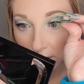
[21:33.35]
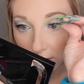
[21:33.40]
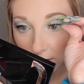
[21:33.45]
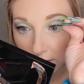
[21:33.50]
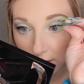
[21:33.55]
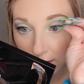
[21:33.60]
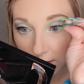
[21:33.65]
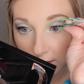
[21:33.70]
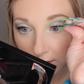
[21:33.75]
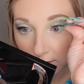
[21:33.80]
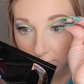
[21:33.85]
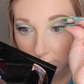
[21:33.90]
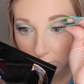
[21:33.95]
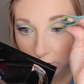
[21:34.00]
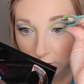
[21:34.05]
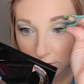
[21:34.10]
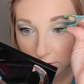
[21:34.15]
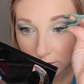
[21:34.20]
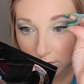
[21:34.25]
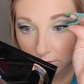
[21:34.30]
And then I'm
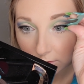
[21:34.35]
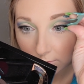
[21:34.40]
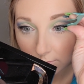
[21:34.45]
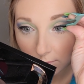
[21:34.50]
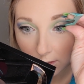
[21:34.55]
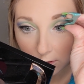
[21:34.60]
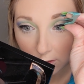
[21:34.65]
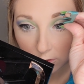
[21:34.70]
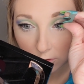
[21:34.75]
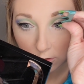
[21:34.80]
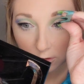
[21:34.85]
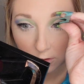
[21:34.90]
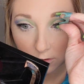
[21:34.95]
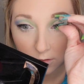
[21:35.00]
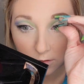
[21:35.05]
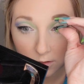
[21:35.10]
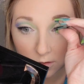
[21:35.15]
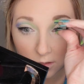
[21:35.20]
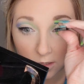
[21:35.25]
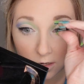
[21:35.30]
just gonna make sure
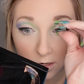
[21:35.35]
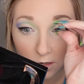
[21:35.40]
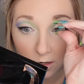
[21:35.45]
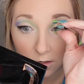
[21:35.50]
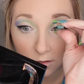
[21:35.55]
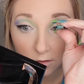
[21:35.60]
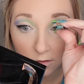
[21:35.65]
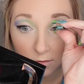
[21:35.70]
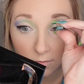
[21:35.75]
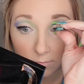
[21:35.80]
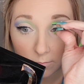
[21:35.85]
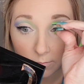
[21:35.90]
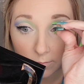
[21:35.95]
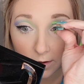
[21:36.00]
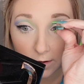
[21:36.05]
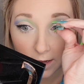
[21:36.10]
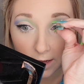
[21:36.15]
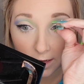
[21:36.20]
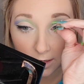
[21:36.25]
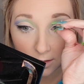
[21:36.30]
that they are
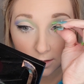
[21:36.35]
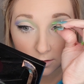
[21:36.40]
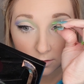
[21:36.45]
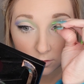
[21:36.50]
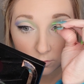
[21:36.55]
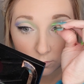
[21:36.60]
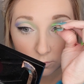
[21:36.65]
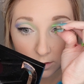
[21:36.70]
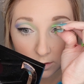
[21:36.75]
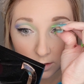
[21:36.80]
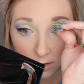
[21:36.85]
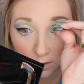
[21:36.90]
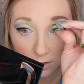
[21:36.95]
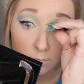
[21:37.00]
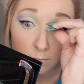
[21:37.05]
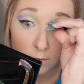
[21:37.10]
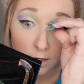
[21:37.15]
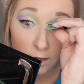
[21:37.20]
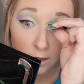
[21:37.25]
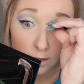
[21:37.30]
combined with
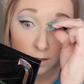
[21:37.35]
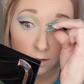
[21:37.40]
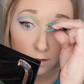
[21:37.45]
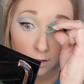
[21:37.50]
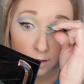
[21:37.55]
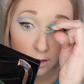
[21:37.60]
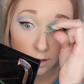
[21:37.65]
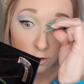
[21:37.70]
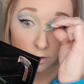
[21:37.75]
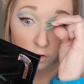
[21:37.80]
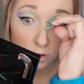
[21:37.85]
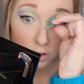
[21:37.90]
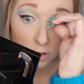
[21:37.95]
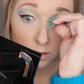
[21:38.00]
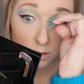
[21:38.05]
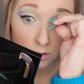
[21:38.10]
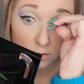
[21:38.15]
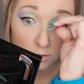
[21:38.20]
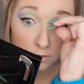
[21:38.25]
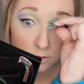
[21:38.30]
my
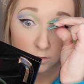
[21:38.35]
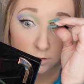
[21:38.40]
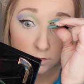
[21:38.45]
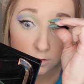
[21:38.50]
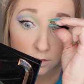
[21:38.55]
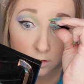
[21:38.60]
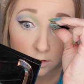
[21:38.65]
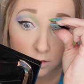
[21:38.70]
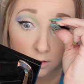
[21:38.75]
lashes.